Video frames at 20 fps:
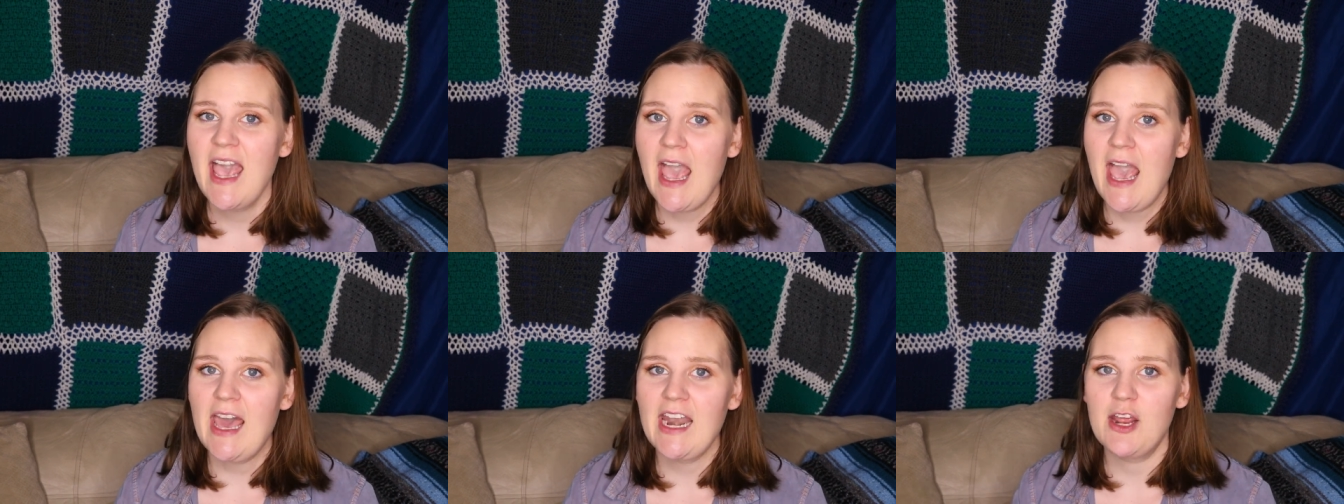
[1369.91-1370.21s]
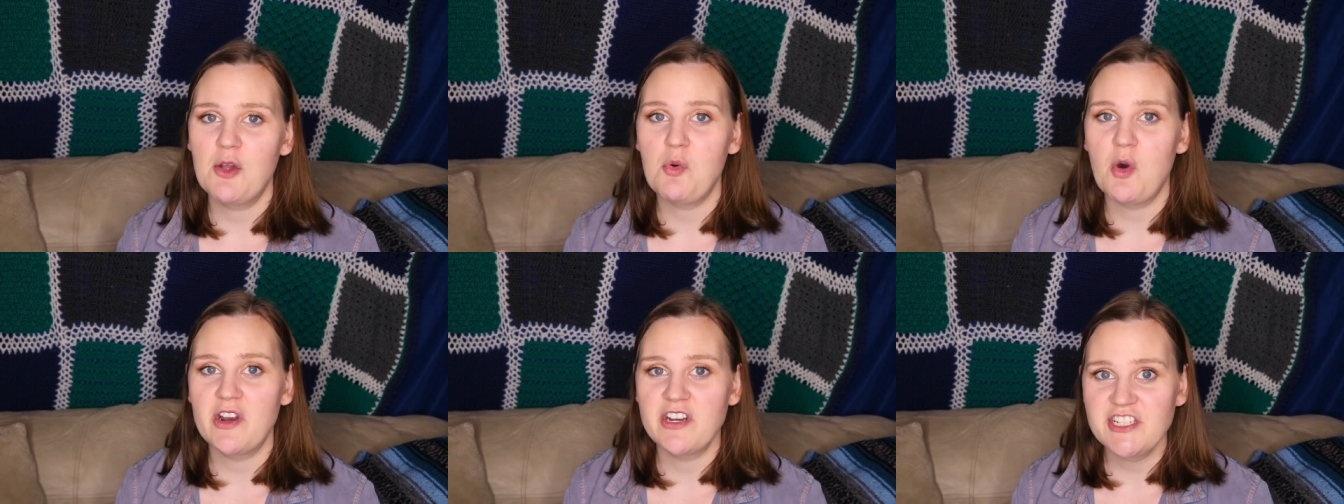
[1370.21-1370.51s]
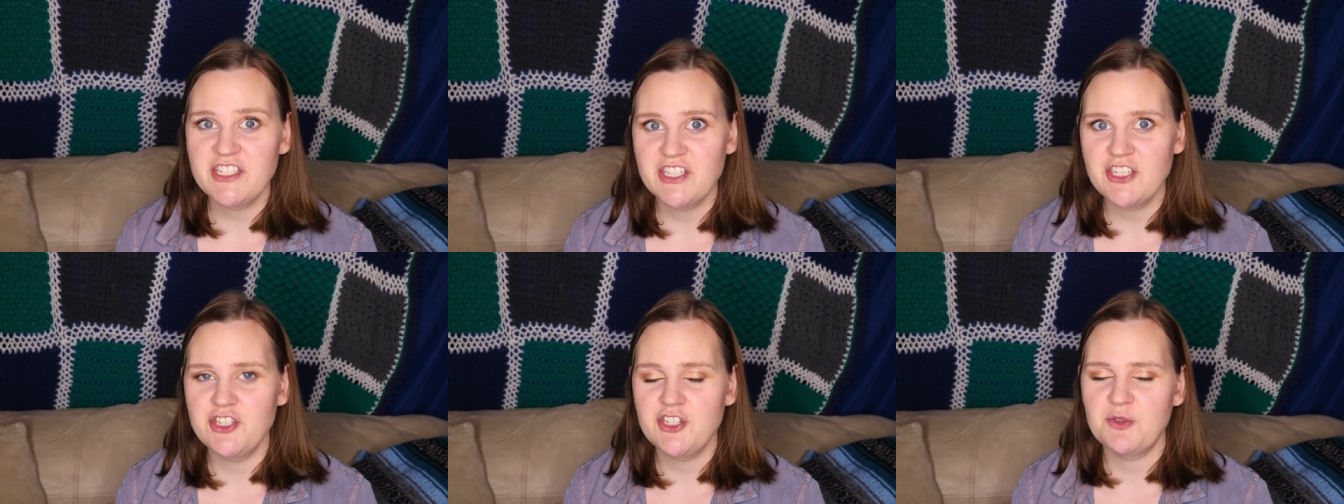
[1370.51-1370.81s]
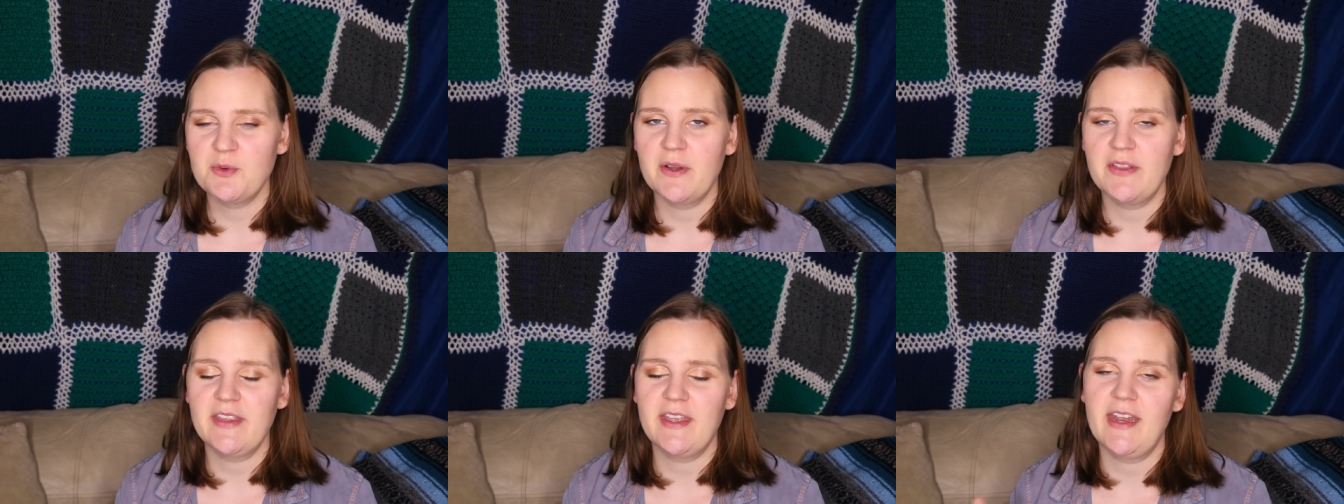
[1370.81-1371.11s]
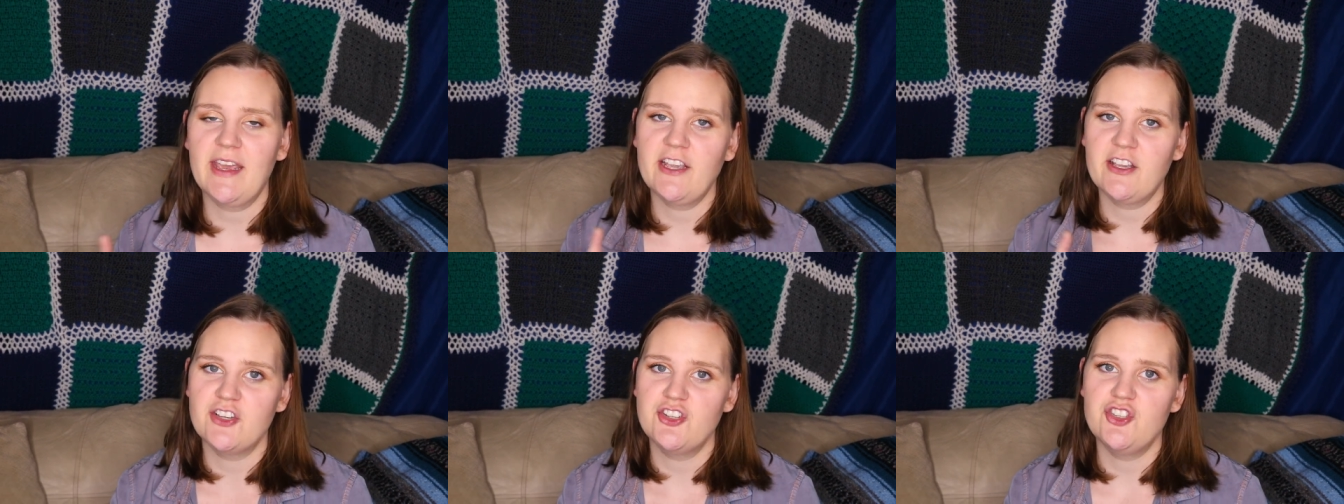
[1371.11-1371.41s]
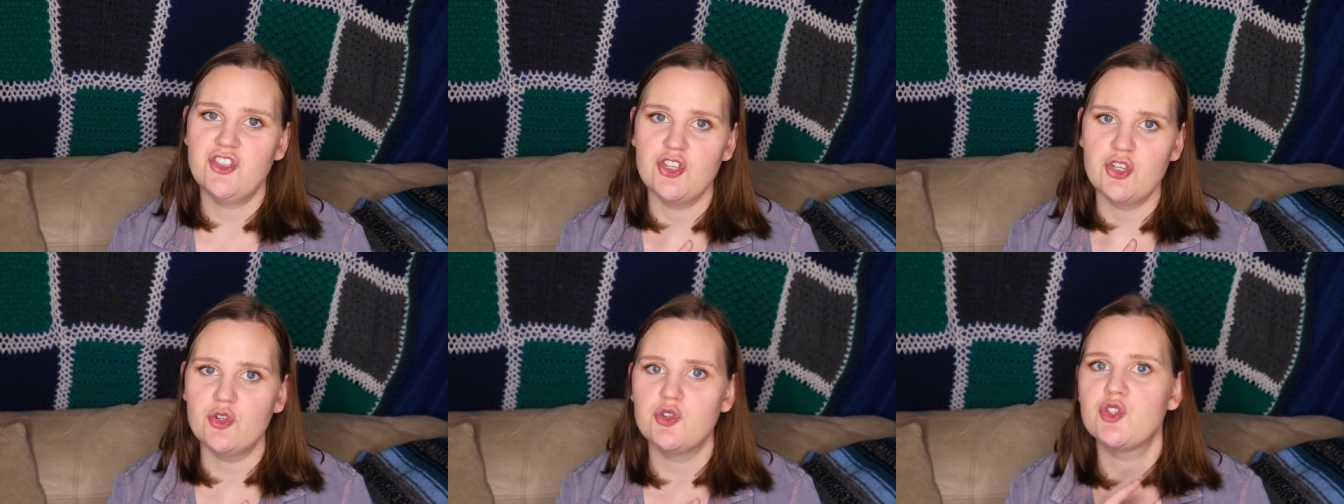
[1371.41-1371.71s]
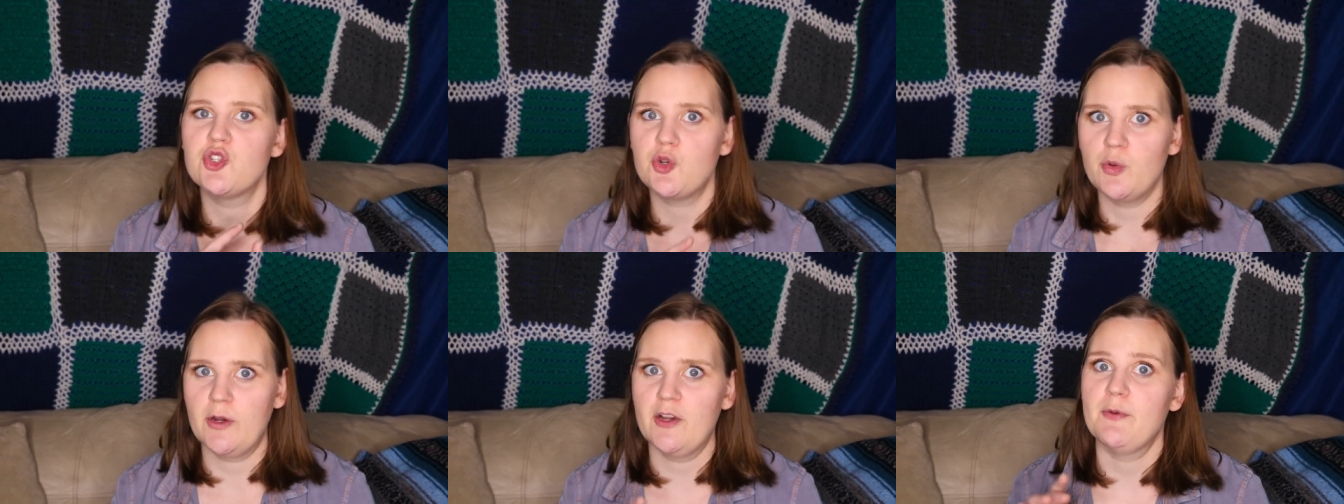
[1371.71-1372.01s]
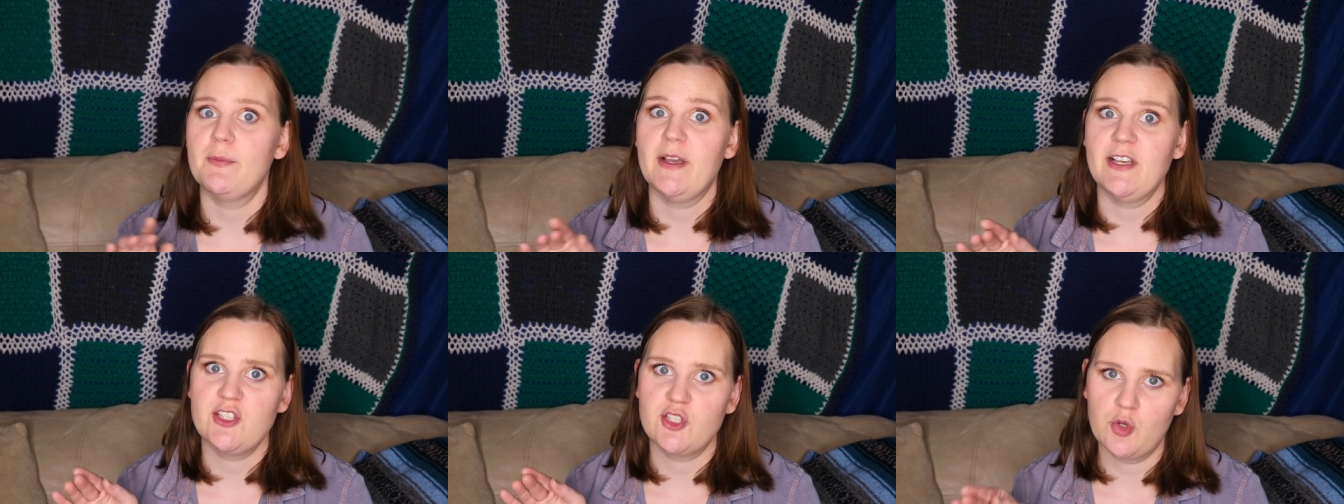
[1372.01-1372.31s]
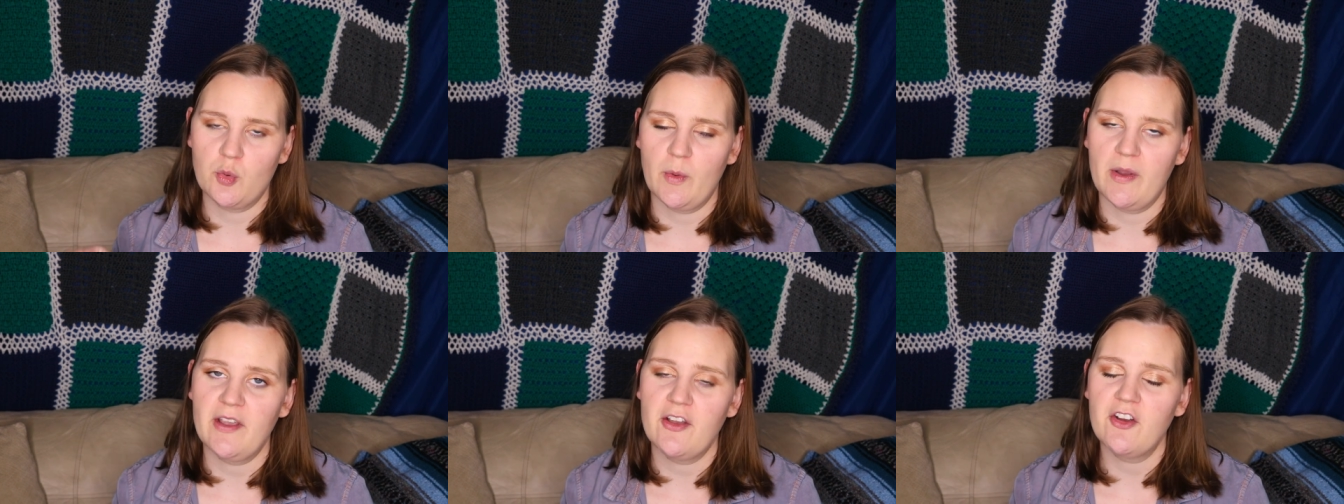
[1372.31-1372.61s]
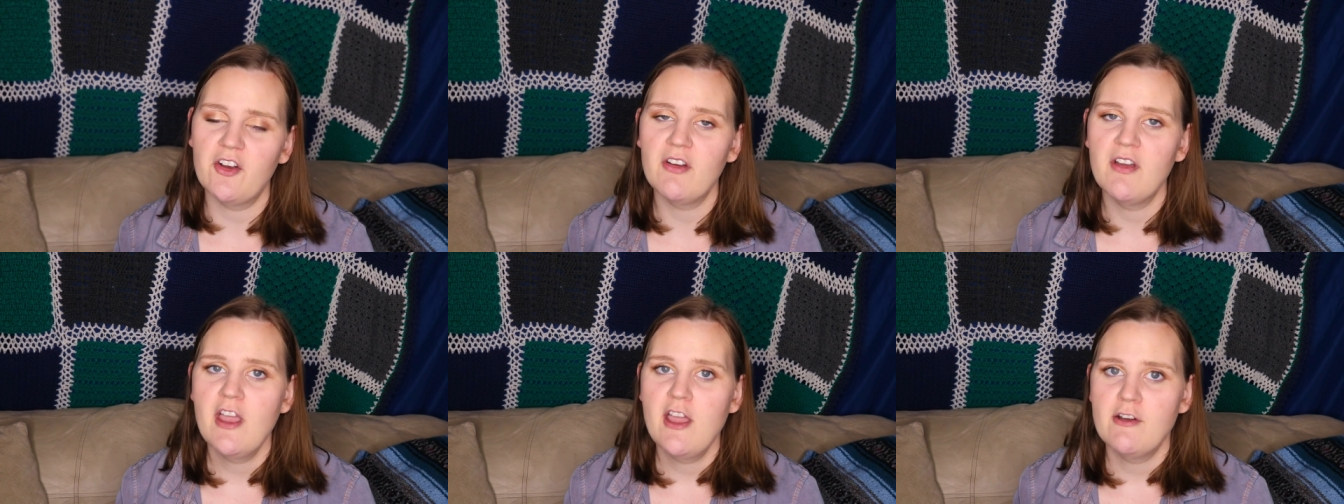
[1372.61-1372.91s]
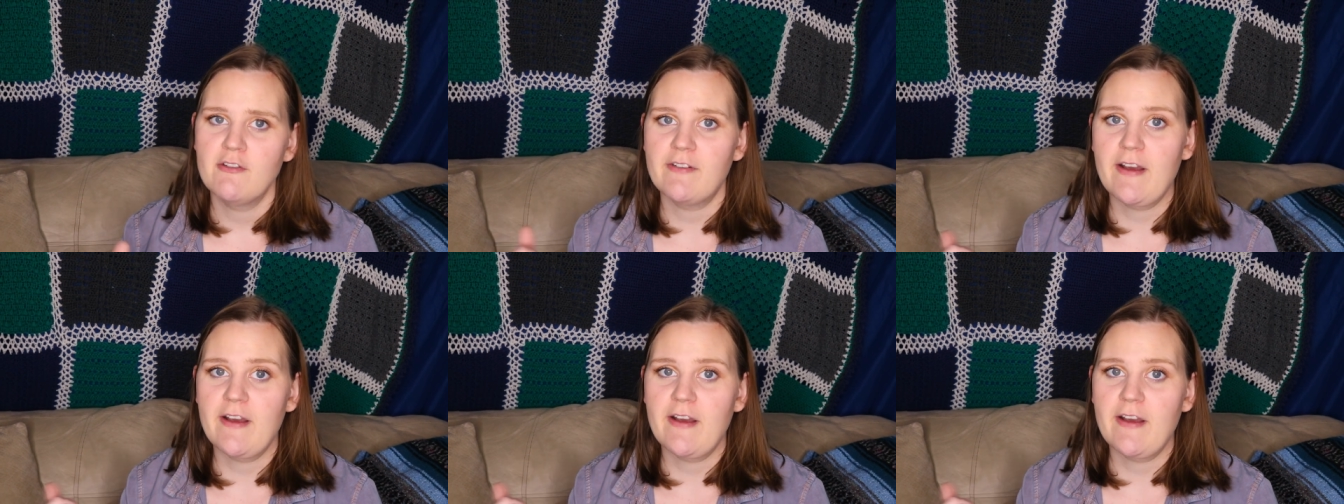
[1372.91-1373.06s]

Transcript: and I wanted to do one that I could do square by square